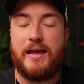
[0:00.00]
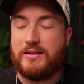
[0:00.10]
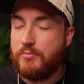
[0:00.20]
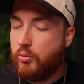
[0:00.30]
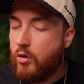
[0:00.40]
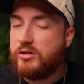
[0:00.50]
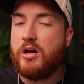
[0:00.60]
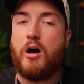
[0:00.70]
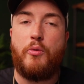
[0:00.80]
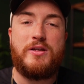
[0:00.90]
It's important
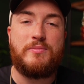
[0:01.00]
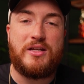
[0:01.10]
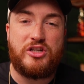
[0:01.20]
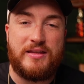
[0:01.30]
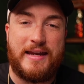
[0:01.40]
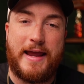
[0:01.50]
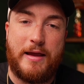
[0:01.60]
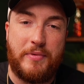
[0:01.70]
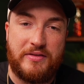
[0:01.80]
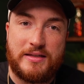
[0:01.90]
to always mention the
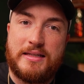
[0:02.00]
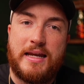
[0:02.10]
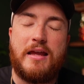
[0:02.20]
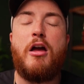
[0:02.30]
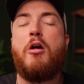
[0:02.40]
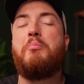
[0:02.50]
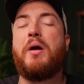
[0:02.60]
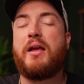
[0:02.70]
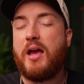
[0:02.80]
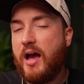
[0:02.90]
name of the city
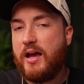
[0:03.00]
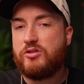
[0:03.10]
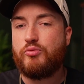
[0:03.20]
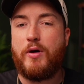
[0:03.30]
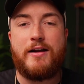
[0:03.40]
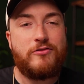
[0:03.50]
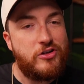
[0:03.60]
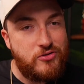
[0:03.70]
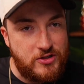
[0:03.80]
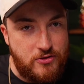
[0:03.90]
because whenever
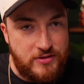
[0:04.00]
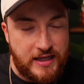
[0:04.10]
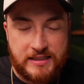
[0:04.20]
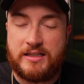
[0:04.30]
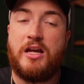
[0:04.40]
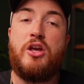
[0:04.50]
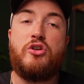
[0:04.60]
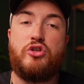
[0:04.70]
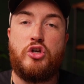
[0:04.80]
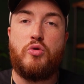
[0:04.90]
you do this,
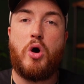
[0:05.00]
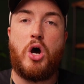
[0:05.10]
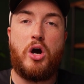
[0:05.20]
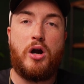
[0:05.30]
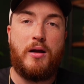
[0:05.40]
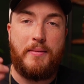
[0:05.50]
you are